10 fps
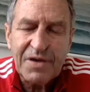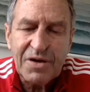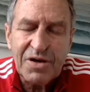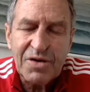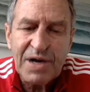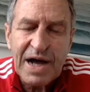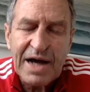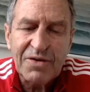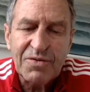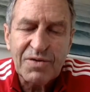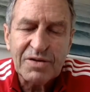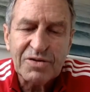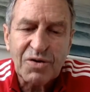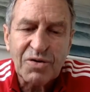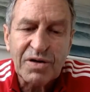you would argue really
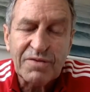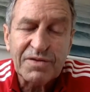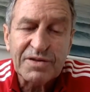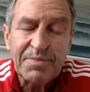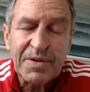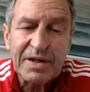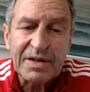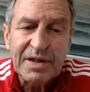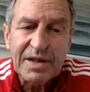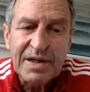strongly for something,